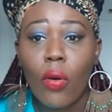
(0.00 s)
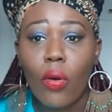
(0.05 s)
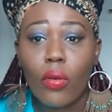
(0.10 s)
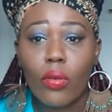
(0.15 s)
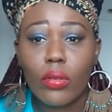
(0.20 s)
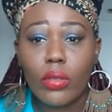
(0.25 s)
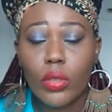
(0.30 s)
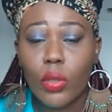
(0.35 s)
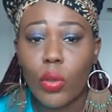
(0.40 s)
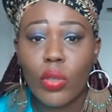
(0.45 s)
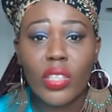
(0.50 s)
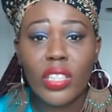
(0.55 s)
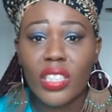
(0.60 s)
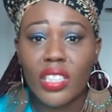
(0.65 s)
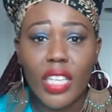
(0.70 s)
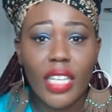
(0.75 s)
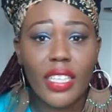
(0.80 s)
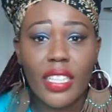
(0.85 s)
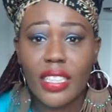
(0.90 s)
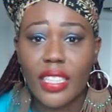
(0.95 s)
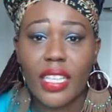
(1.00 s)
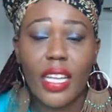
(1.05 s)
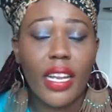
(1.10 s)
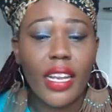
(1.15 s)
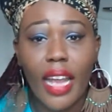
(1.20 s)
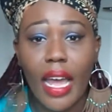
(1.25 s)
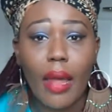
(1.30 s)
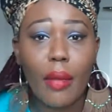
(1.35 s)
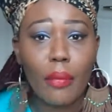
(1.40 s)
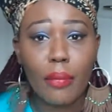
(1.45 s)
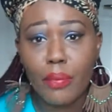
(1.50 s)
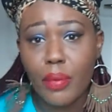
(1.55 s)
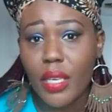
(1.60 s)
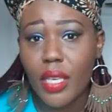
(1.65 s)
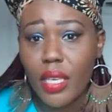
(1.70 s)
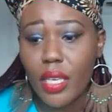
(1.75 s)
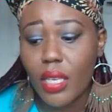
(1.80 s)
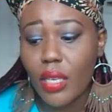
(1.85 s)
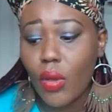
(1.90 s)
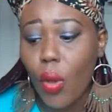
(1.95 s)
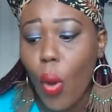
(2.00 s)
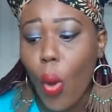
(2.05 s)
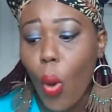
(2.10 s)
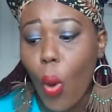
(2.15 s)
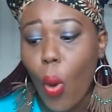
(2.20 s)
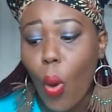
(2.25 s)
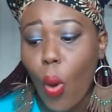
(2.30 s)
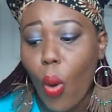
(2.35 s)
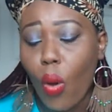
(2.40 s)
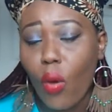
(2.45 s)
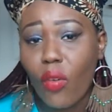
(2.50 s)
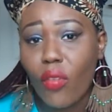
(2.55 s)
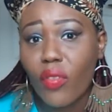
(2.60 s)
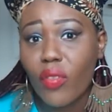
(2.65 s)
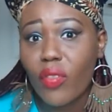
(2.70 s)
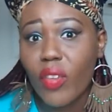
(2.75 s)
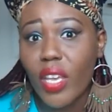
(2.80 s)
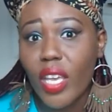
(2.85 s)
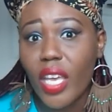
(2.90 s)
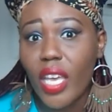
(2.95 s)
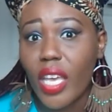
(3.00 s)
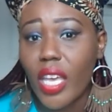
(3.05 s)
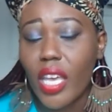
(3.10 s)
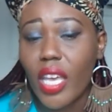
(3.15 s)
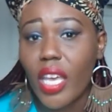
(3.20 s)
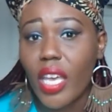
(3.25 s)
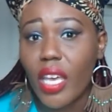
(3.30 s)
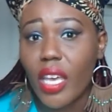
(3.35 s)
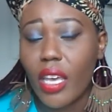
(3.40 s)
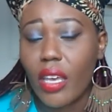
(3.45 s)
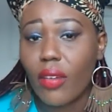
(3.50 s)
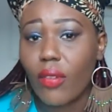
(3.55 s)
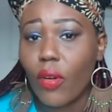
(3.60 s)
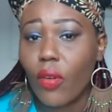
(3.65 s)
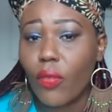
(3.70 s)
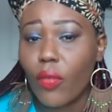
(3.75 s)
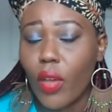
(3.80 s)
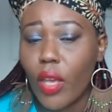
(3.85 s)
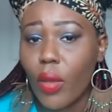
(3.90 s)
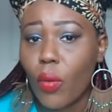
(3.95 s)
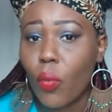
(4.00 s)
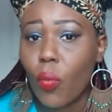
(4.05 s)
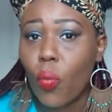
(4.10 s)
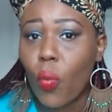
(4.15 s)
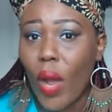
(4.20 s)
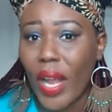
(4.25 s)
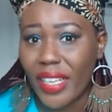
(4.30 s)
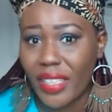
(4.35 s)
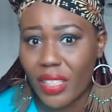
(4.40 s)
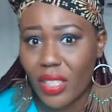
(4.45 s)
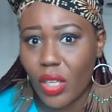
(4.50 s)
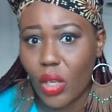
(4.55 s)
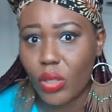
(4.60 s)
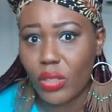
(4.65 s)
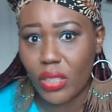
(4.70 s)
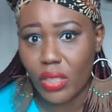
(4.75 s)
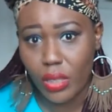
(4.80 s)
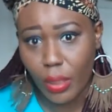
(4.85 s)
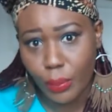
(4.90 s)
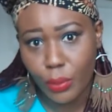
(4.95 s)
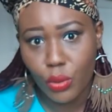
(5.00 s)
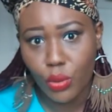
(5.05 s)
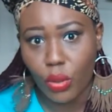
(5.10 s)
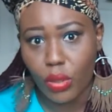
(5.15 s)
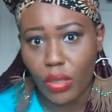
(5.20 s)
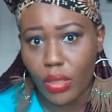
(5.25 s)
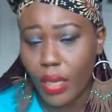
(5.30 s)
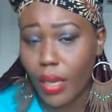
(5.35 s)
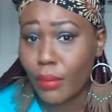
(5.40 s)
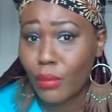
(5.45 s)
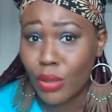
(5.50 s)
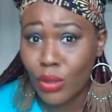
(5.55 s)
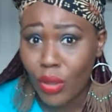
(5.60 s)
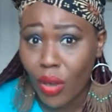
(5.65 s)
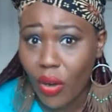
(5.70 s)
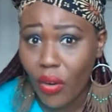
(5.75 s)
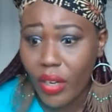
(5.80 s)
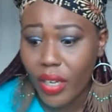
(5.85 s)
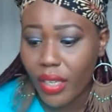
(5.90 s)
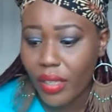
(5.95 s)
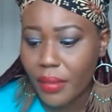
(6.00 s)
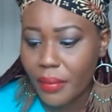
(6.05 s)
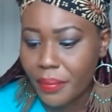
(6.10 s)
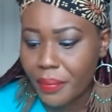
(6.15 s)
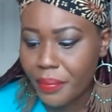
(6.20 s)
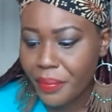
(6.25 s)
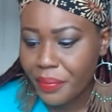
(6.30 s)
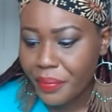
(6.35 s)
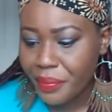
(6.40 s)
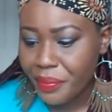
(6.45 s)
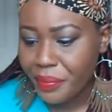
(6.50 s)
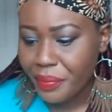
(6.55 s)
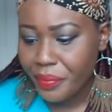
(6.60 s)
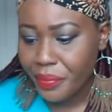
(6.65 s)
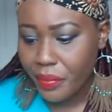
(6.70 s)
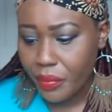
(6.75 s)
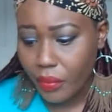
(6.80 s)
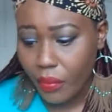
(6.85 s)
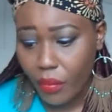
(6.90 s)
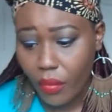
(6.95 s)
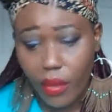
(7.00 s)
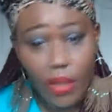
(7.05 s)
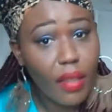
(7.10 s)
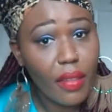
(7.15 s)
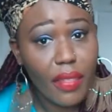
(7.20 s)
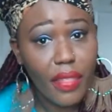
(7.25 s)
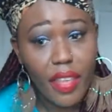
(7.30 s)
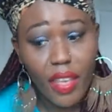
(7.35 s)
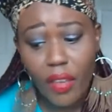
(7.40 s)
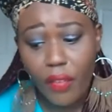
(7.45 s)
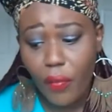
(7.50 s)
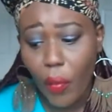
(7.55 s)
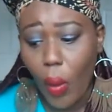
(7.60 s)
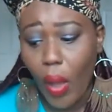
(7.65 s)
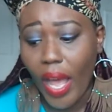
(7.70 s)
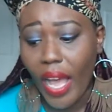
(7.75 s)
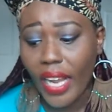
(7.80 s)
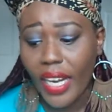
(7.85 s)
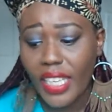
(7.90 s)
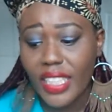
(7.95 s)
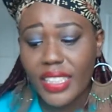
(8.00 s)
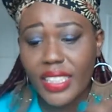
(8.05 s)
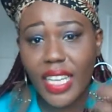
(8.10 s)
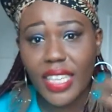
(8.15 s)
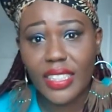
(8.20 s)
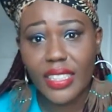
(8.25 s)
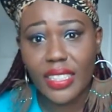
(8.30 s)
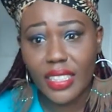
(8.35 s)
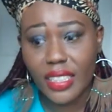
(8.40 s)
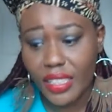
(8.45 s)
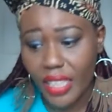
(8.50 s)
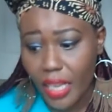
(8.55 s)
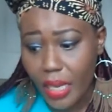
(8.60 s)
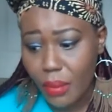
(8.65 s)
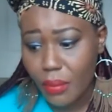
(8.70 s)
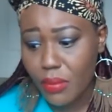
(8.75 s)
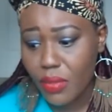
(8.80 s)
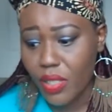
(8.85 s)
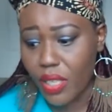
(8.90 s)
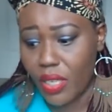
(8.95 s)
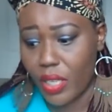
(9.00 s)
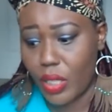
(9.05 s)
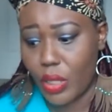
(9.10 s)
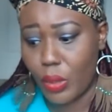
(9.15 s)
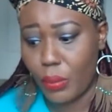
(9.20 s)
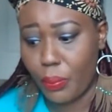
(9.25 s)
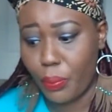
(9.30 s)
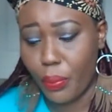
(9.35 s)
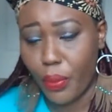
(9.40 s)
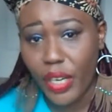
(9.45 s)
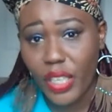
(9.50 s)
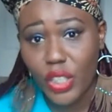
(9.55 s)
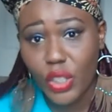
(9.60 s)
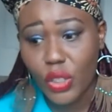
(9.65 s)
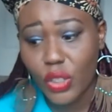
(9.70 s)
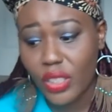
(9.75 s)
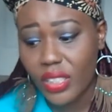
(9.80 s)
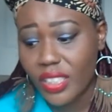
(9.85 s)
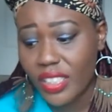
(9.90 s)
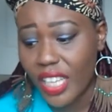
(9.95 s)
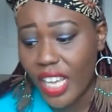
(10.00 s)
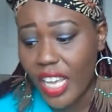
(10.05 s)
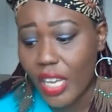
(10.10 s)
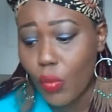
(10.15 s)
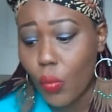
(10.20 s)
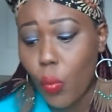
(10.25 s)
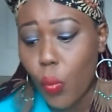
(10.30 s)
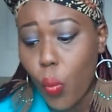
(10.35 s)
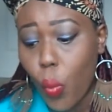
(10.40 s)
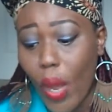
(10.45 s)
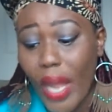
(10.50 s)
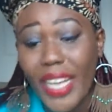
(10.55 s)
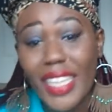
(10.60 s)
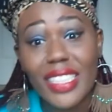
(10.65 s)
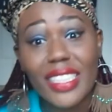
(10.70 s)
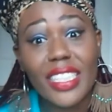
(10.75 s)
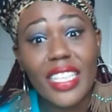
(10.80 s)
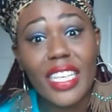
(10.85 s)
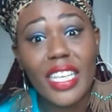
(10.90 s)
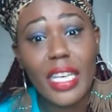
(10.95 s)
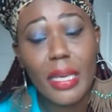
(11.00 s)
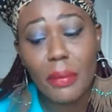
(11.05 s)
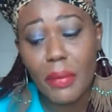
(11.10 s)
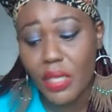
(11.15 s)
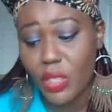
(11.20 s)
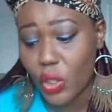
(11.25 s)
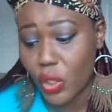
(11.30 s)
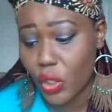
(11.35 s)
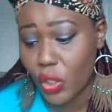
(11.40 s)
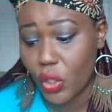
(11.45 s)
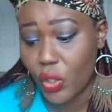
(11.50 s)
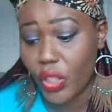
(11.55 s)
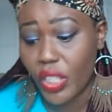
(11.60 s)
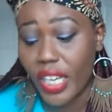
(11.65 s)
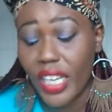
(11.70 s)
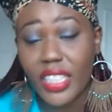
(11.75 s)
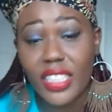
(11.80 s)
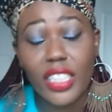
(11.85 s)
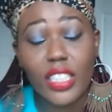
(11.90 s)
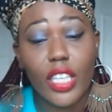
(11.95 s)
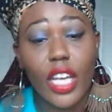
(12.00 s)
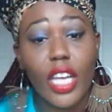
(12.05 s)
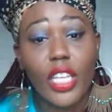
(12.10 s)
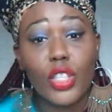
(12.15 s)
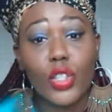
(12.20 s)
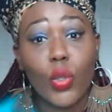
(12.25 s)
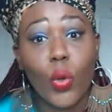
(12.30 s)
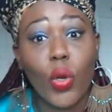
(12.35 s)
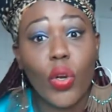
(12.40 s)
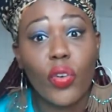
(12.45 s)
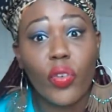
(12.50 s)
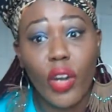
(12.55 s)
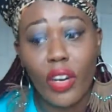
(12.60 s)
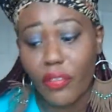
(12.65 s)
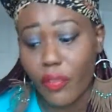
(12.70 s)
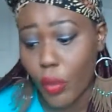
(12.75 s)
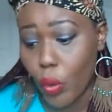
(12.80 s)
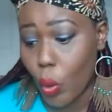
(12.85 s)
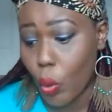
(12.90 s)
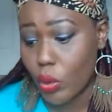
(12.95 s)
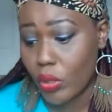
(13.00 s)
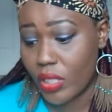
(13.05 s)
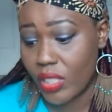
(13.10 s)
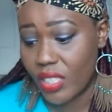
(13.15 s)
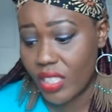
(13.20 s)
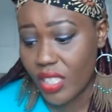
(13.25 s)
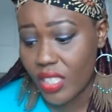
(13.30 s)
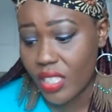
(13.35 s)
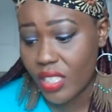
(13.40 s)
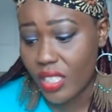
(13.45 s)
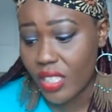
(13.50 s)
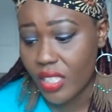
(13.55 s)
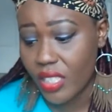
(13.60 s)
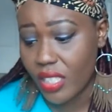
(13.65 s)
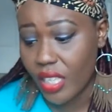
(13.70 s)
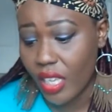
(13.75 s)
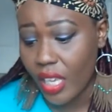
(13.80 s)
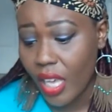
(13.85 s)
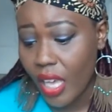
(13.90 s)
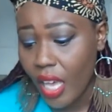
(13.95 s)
so Christianity cannot be of a white conception. I'm sorry. Therefore, anglicized names and expressions and white images created a geographical distancing